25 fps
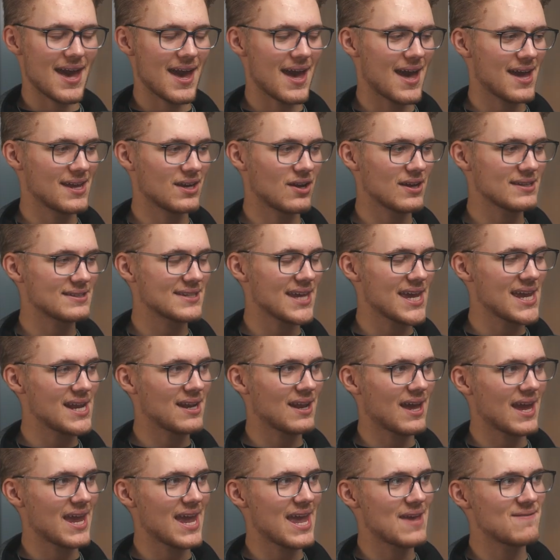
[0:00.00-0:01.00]
Yeah. And I'd say,
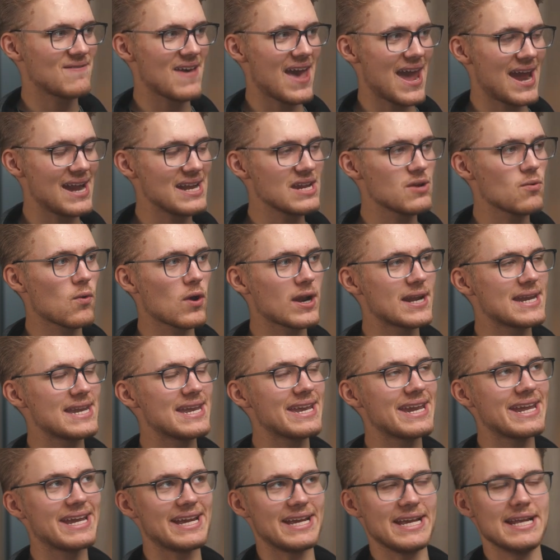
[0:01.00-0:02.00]
like, if
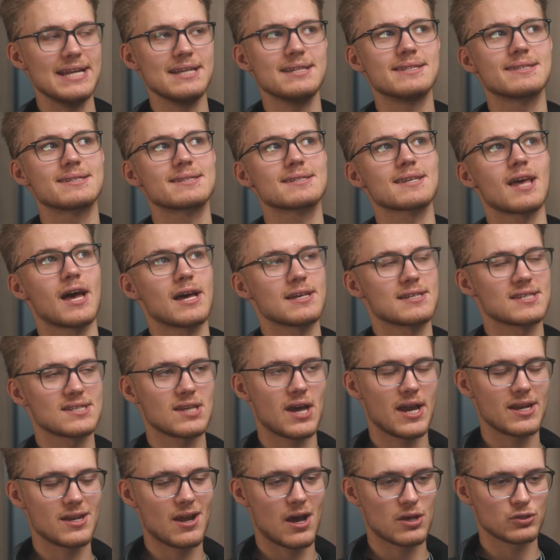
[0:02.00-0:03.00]
anyone needs a
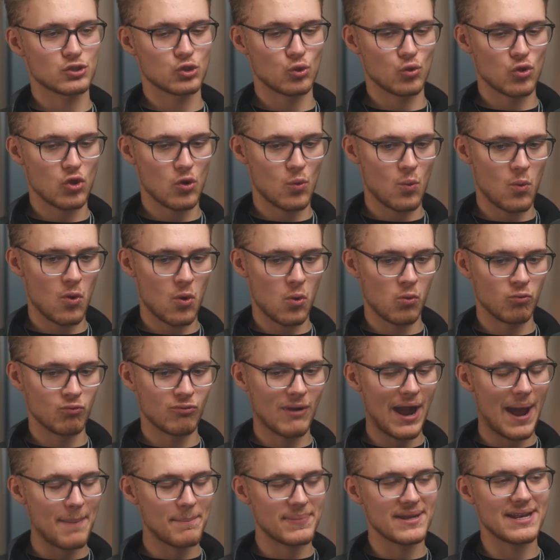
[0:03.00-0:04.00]
side hustle that will
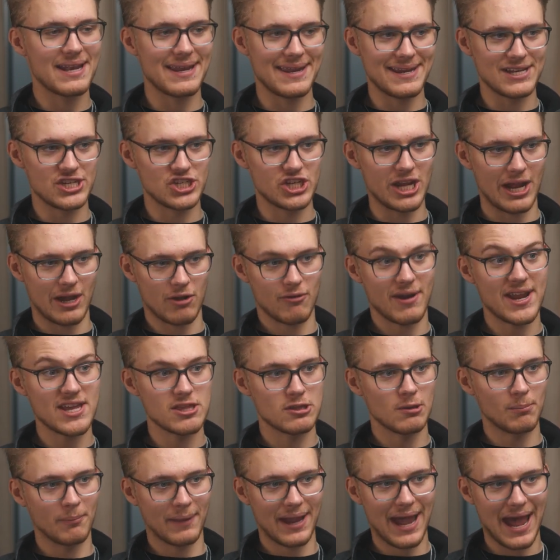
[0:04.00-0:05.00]
rapidly
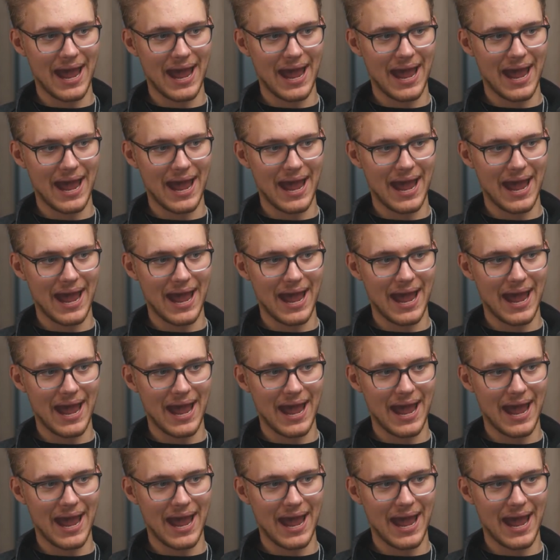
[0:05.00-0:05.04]
generate them